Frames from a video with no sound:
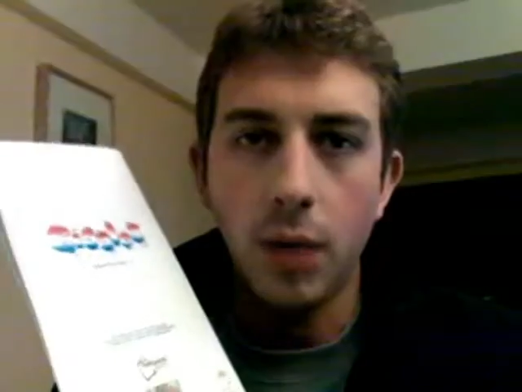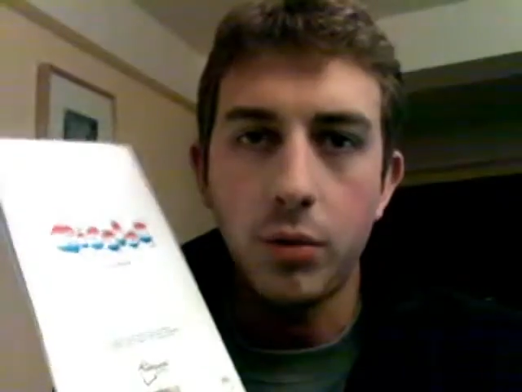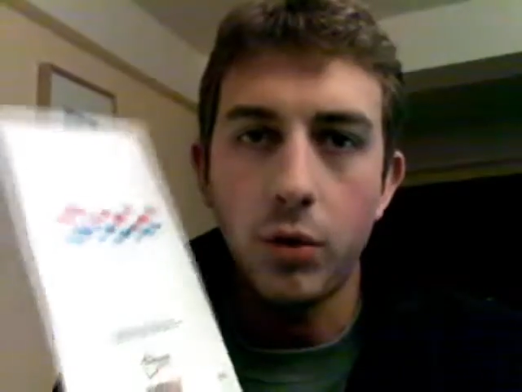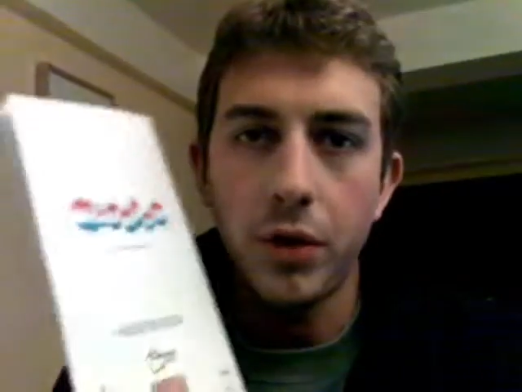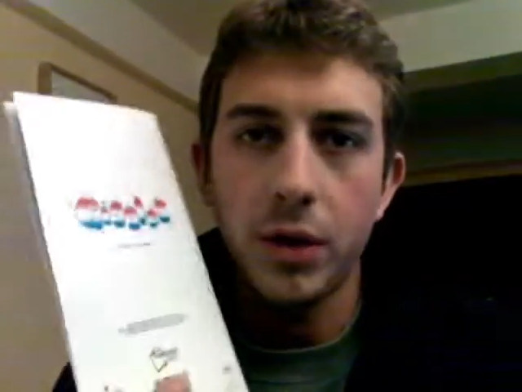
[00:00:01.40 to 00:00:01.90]
I
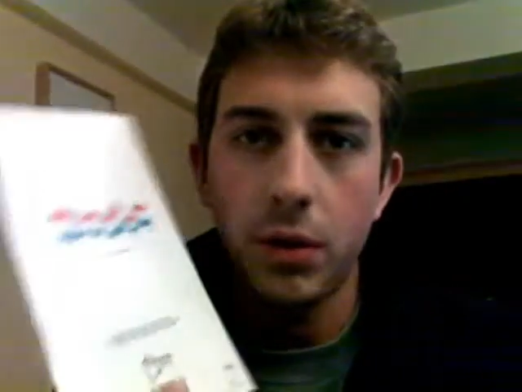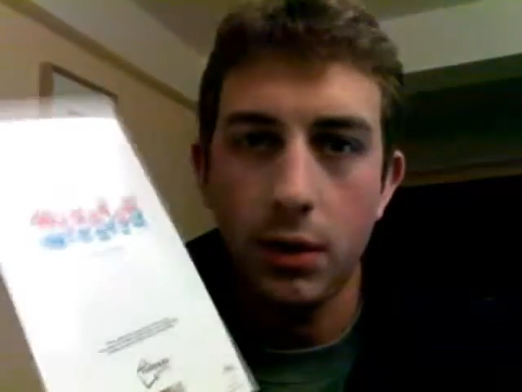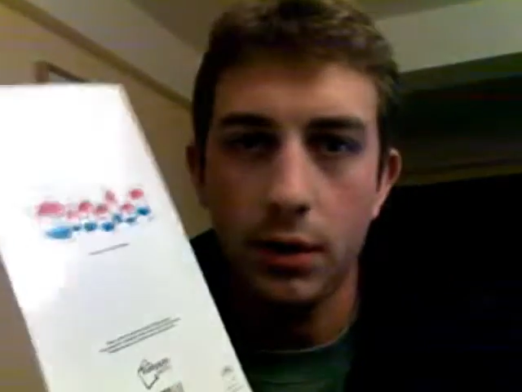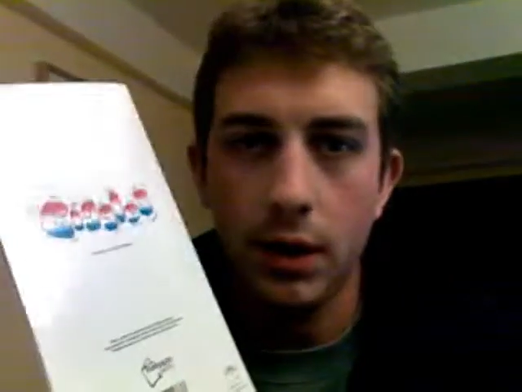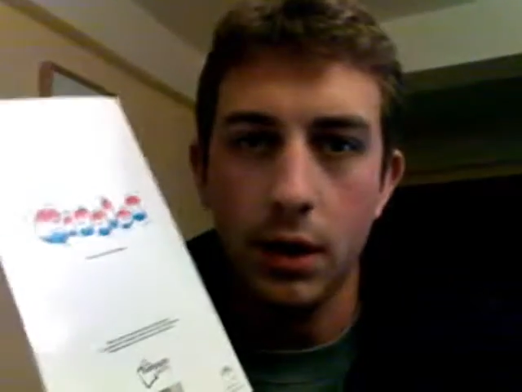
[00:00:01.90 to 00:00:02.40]
bought this
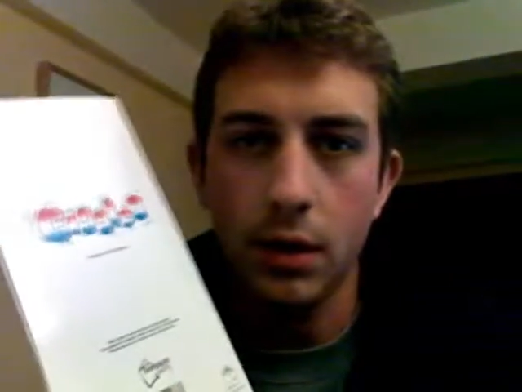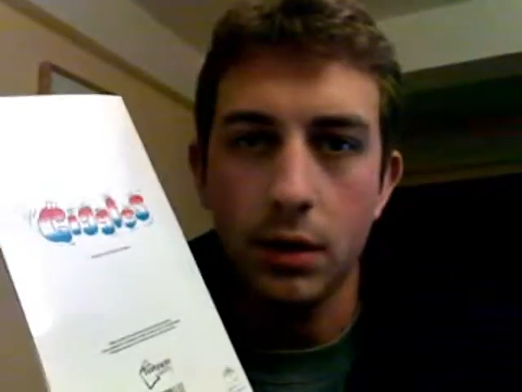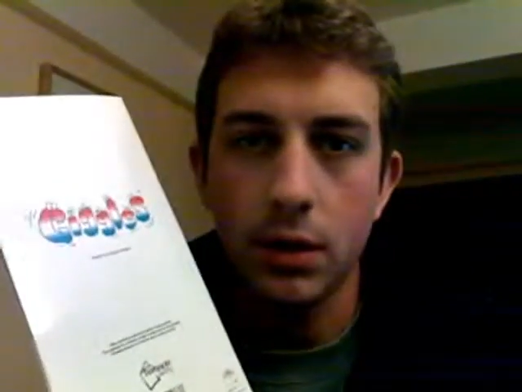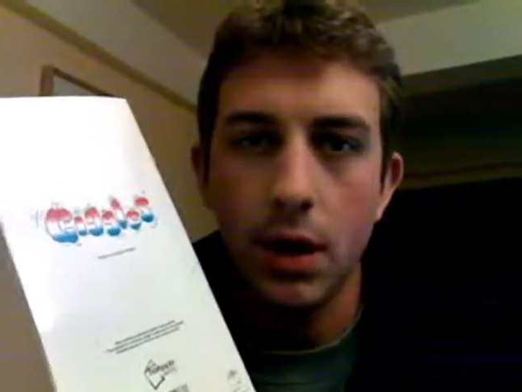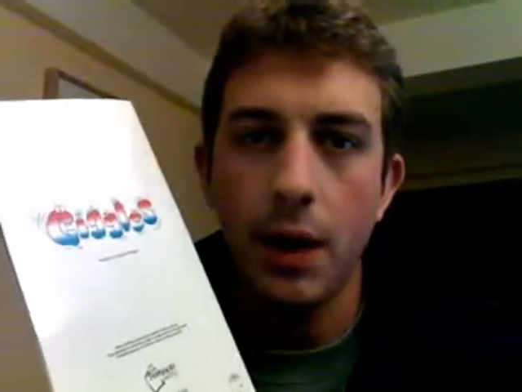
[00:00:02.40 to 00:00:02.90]
birthday
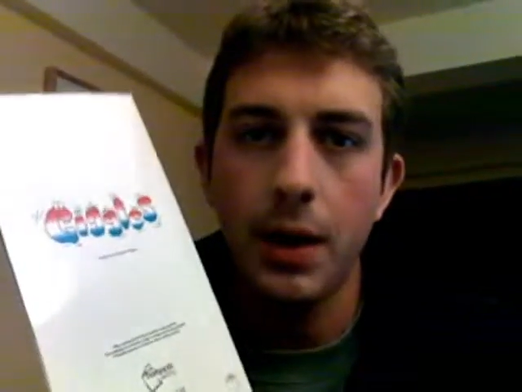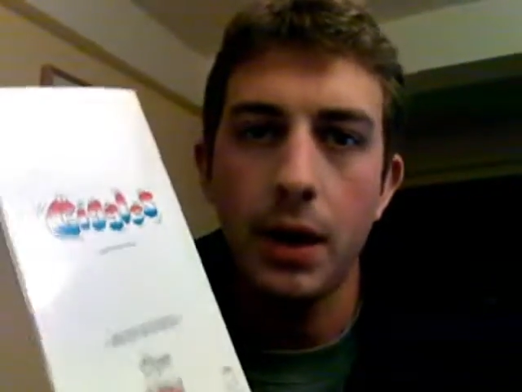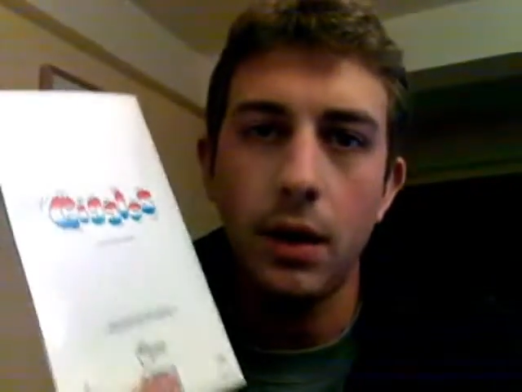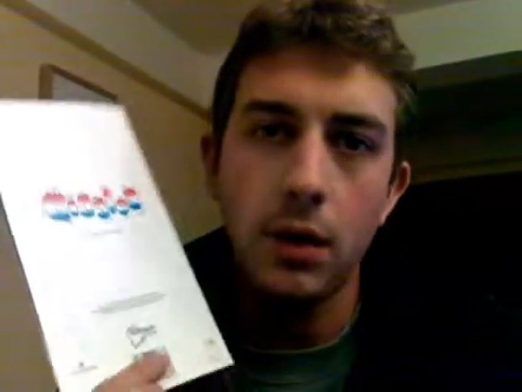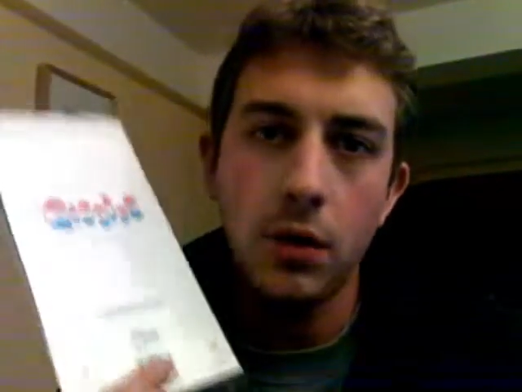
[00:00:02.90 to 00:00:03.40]
card and
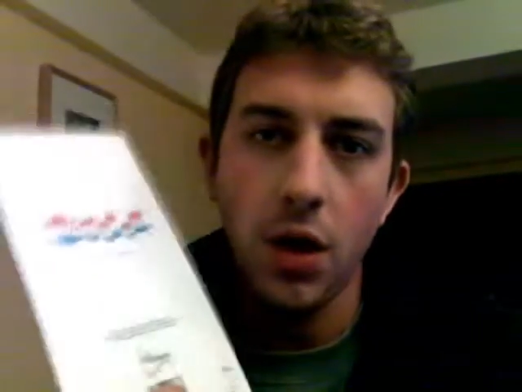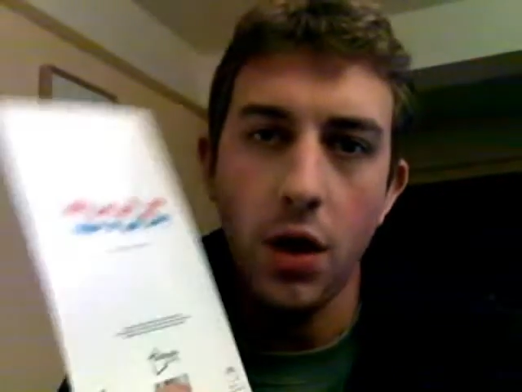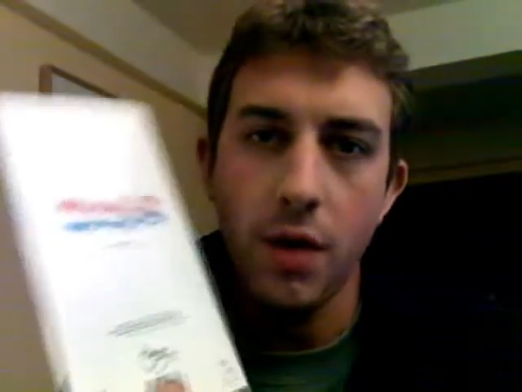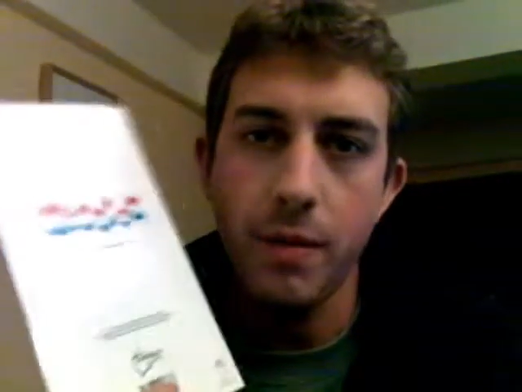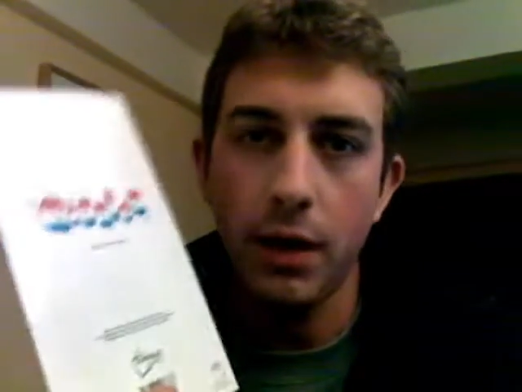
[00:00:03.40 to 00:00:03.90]
then I got it
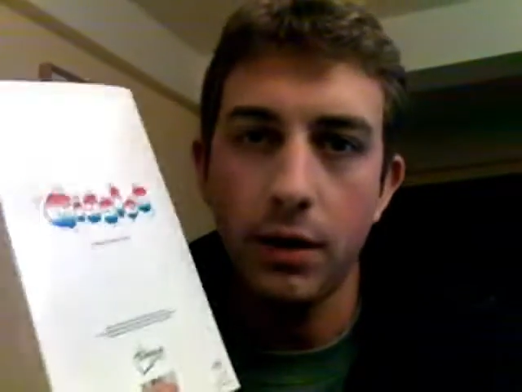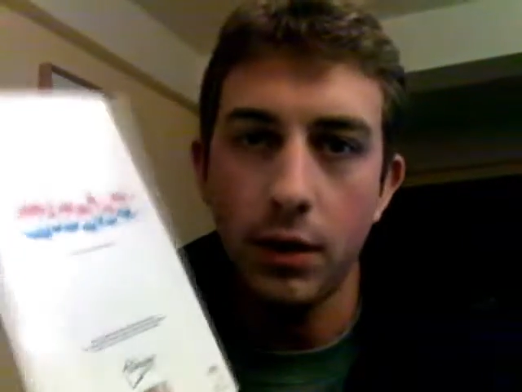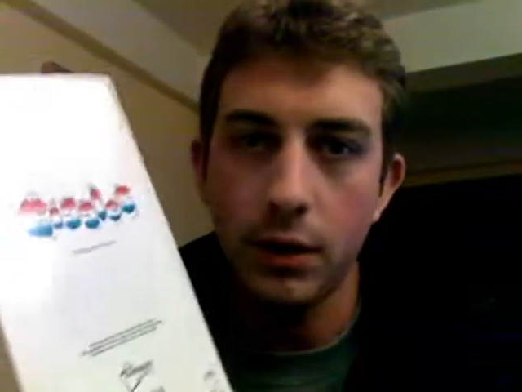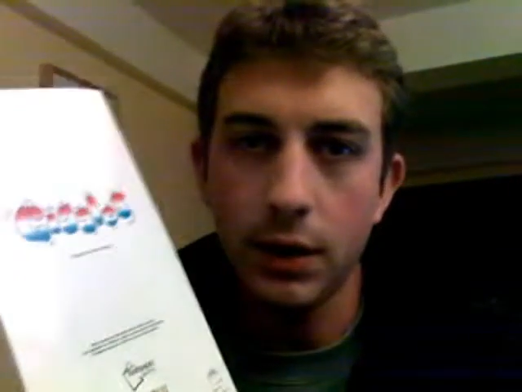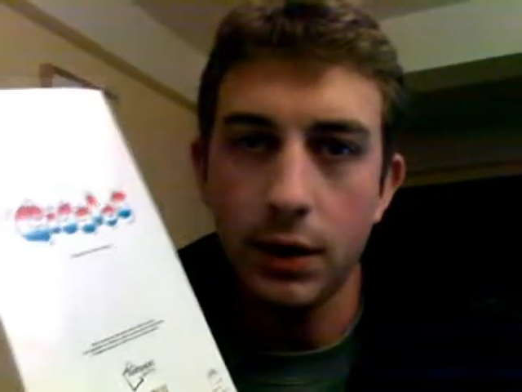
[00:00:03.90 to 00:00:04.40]
home and I
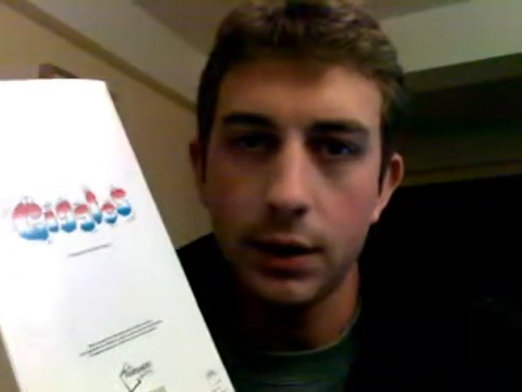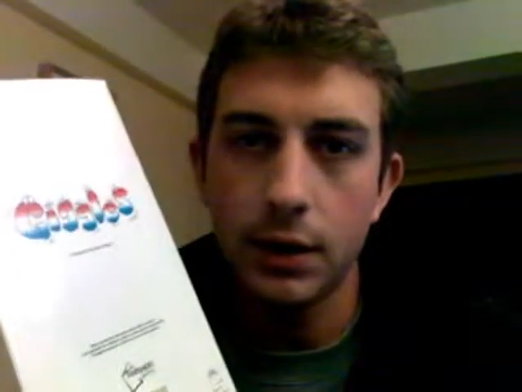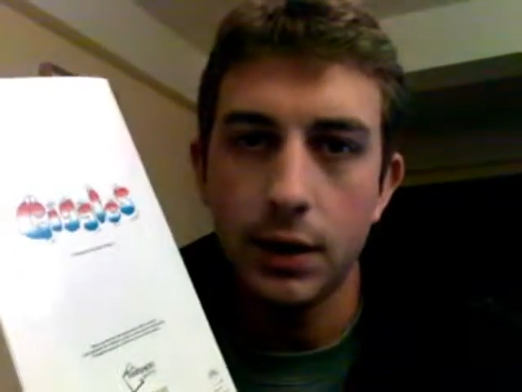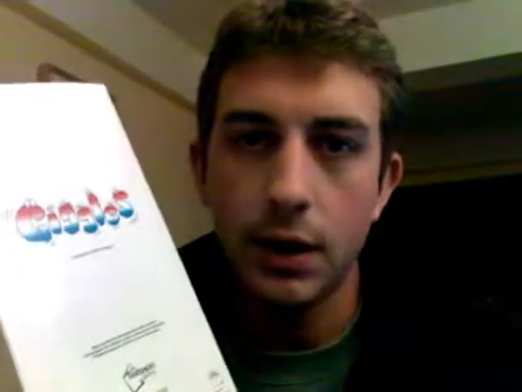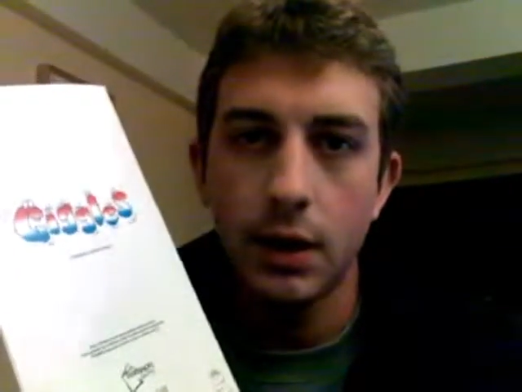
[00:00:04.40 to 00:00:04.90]
noticed
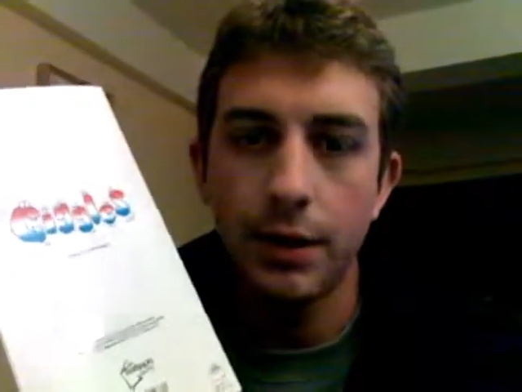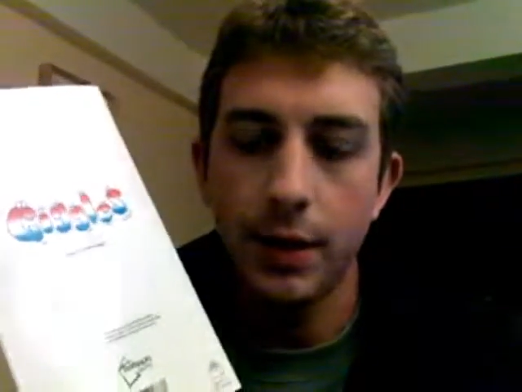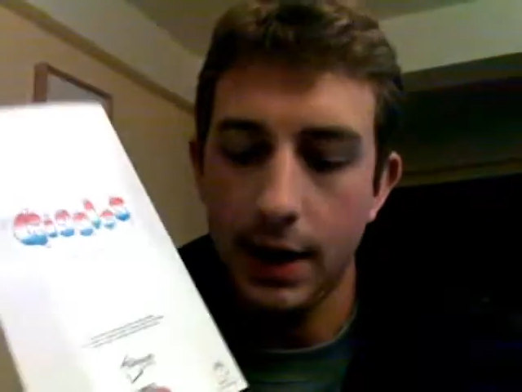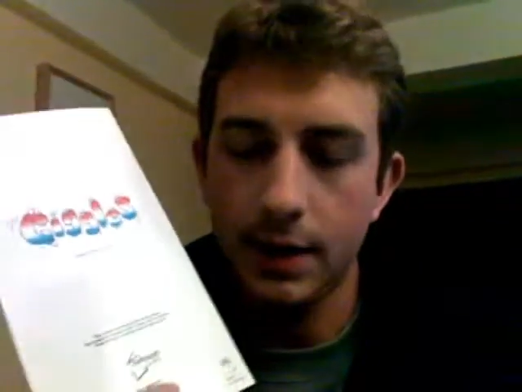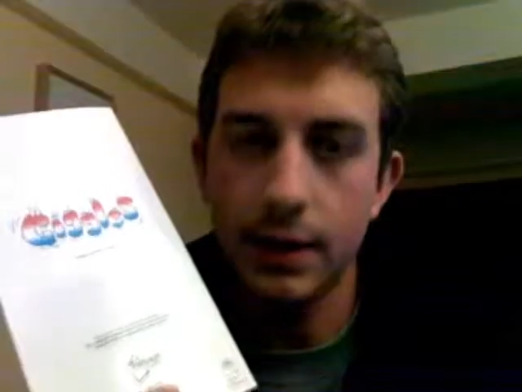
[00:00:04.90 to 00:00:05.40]

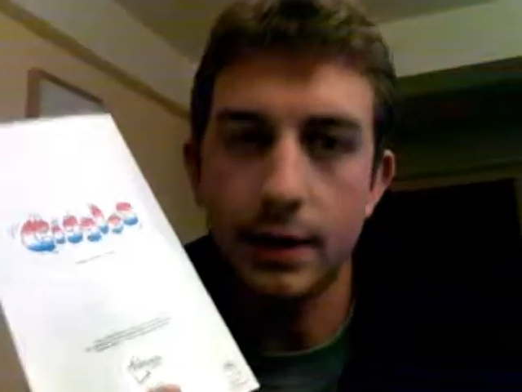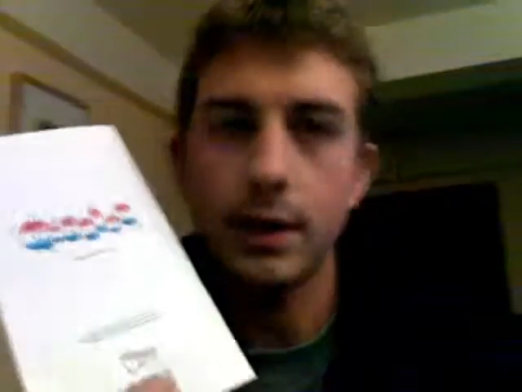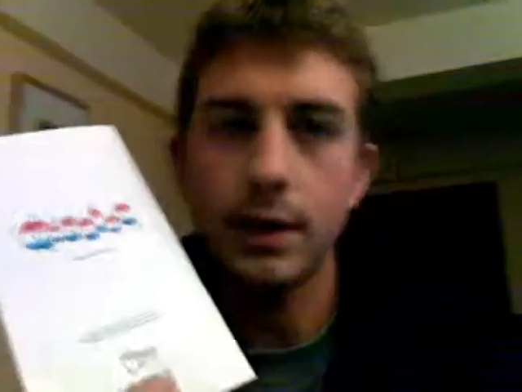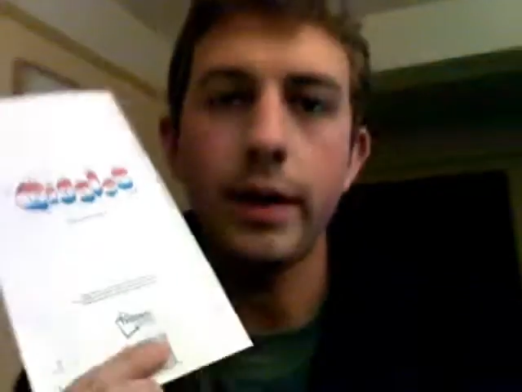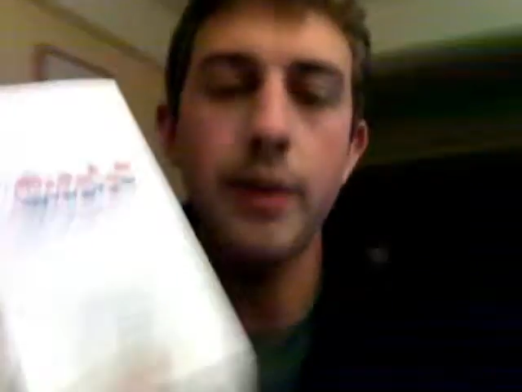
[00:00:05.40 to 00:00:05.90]
it had this
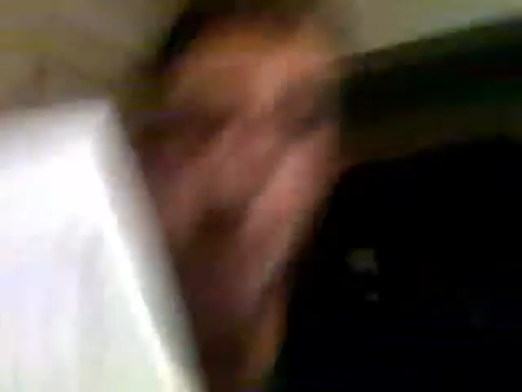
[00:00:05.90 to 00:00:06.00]
sign